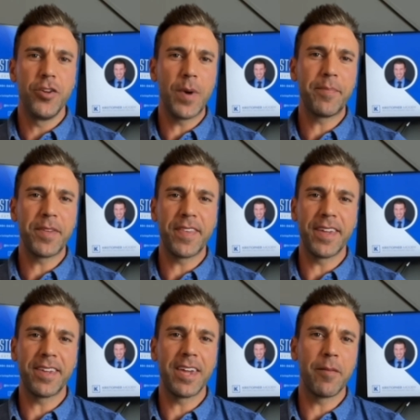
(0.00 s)
You might be
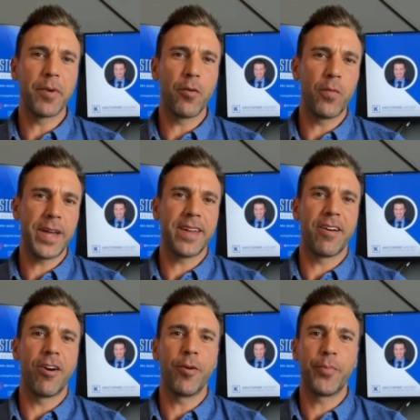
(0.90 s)
thinking, but wait,
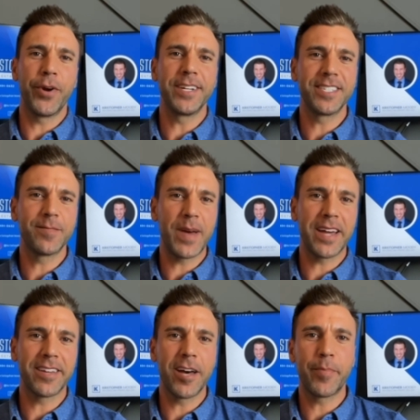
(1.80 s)
aren't prices
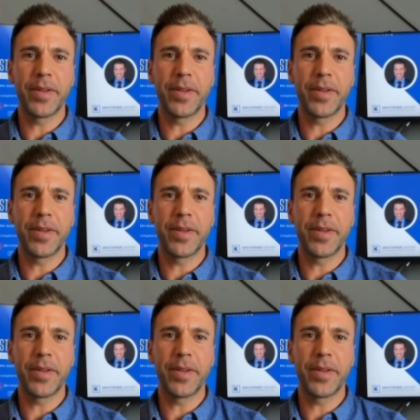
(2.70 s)
back up?